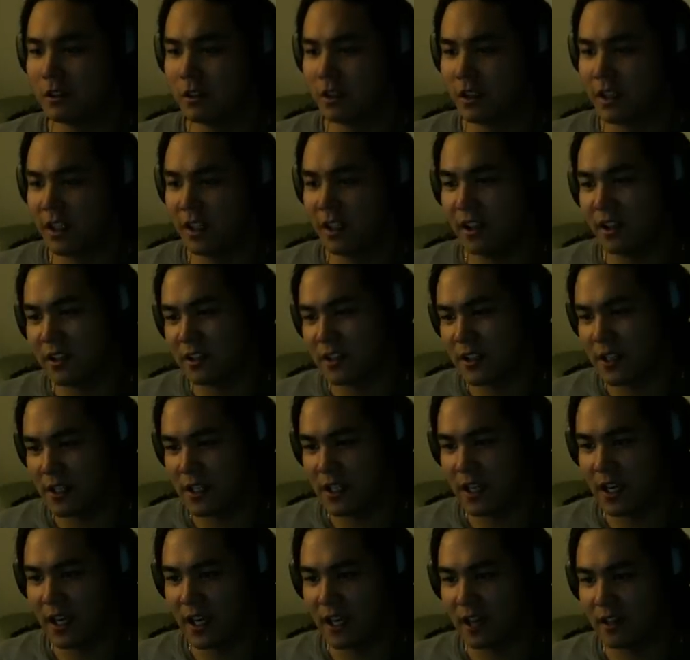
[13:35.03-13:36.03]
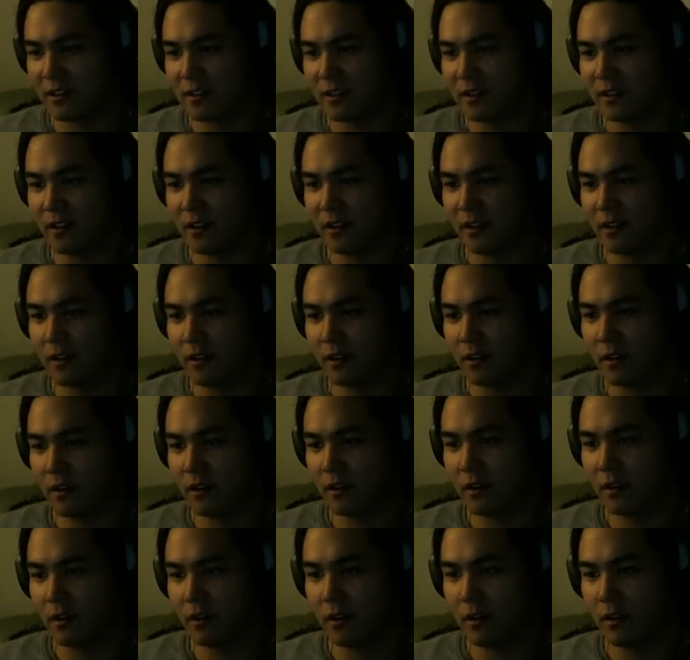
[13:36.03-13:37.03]
Okay, yes, I can't.
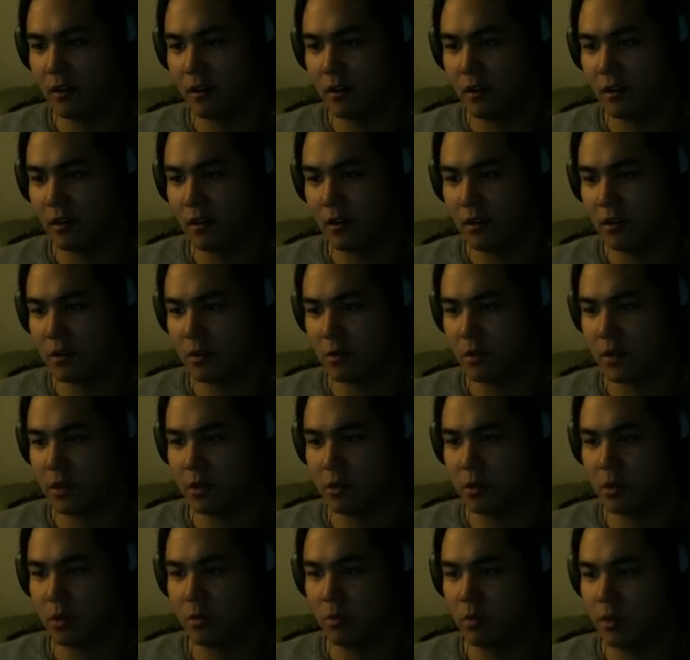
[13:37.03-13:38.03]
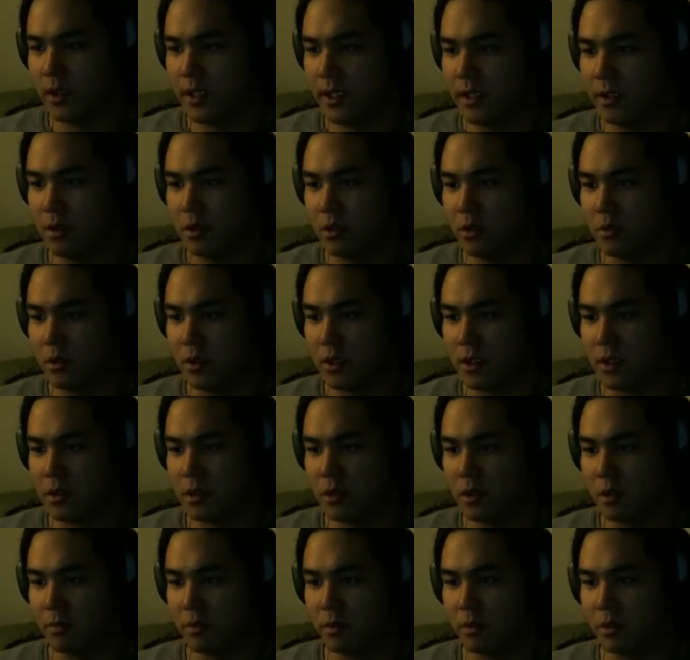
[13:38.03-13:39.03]
So what will I do with this
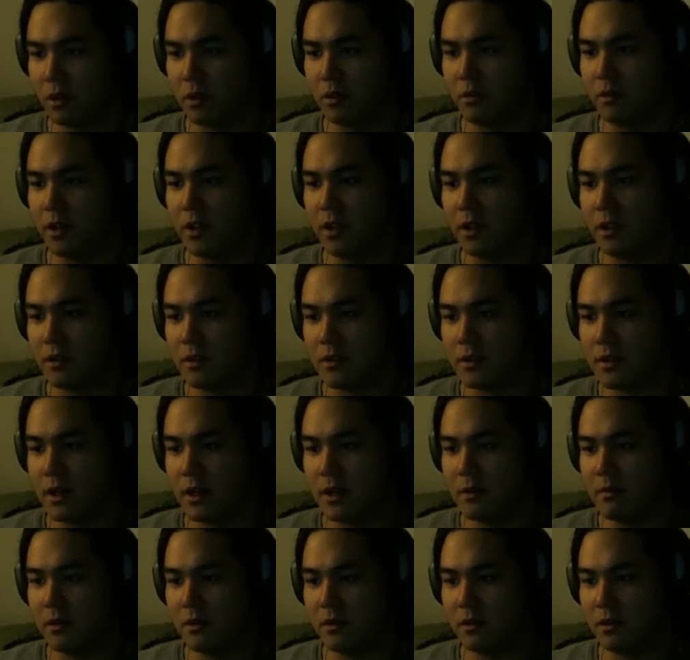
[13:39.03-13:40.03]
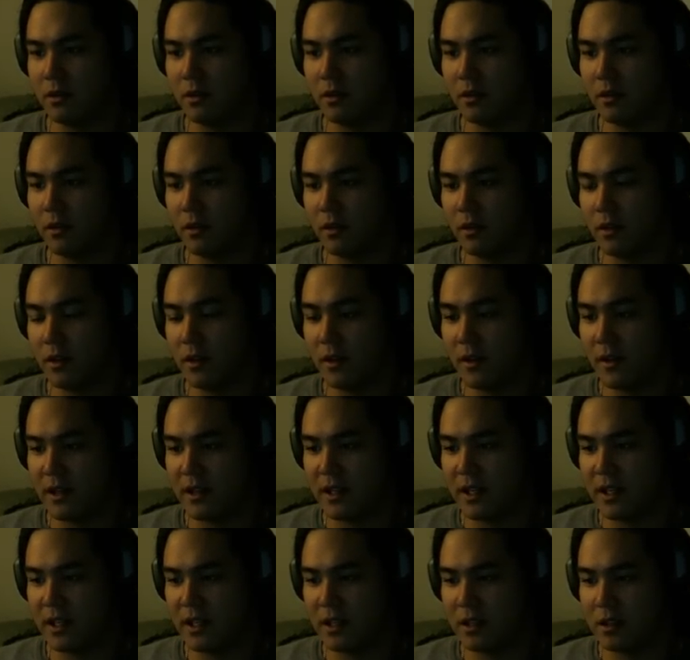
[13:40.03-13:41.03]
notebook? Read it on the table? I
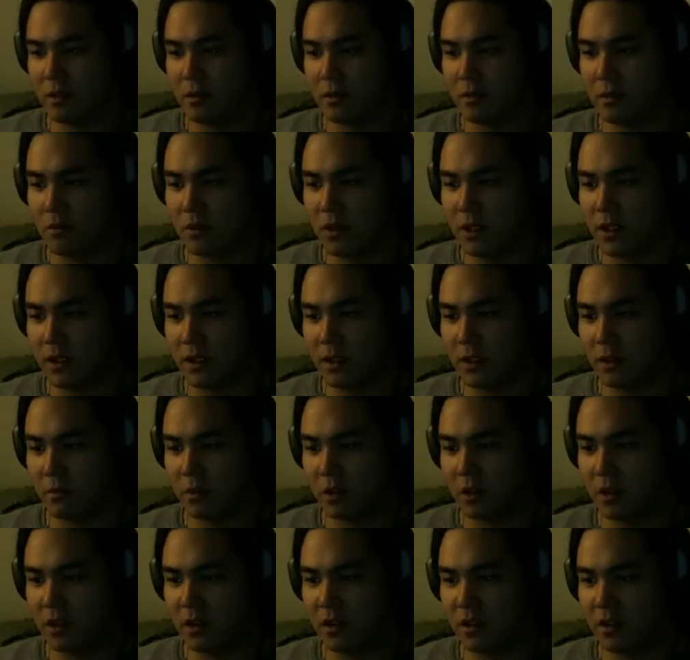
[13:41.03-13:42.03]
think I shouldn't read it anymore.